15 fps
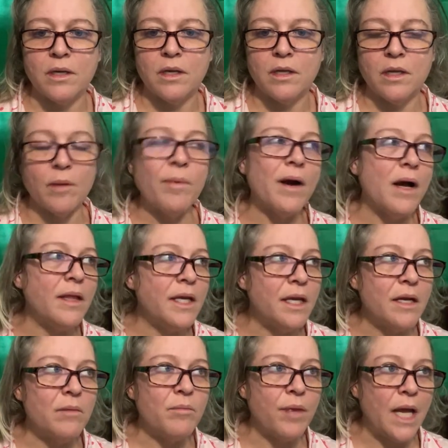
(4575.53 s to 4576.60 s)
They're probably
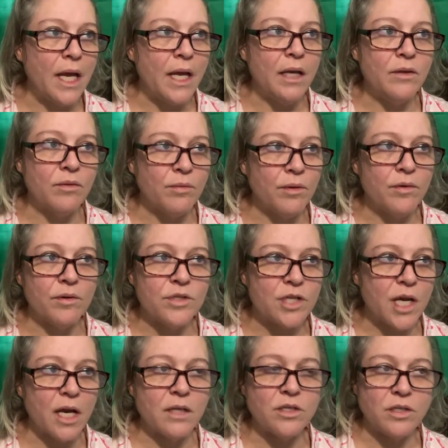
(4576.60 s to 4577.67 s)
getting paid through their
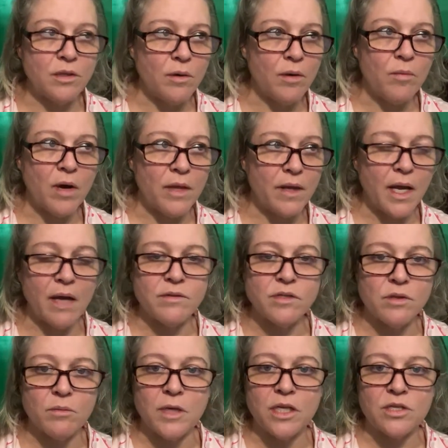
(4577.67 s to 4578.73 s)
chats. You know why they have
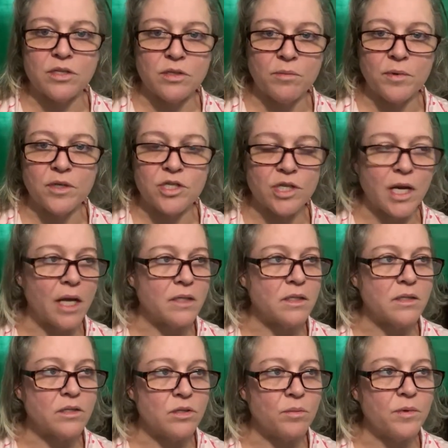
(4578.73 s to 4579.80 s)
so many super chats
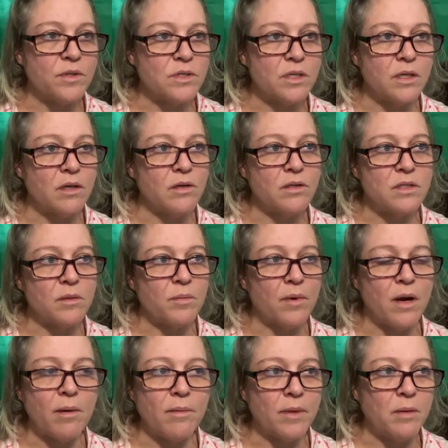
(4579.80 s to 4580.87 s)
and super stickers? They're
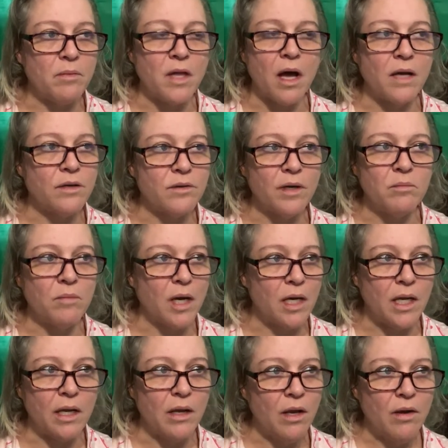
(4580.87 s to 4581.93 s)
probably laundering
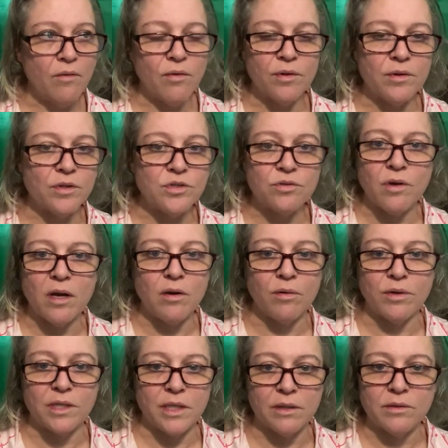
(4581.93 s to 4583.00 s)
money for their drug
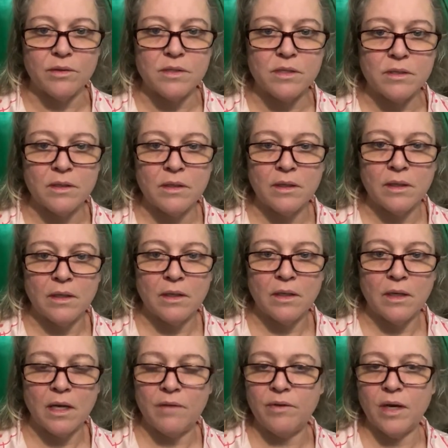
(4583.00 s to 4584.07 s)
ordeals.
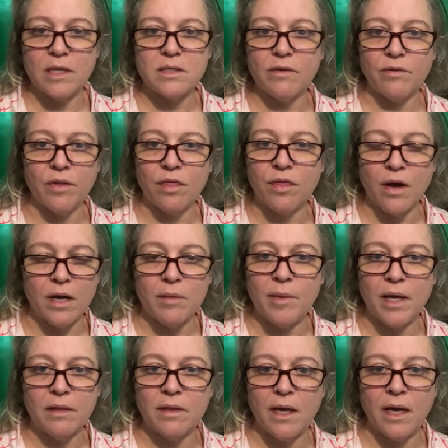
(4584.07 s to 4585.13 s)
Have you guys ever thought
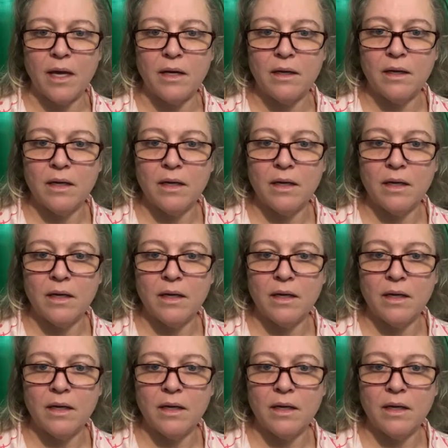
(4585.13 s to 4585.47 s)
about that?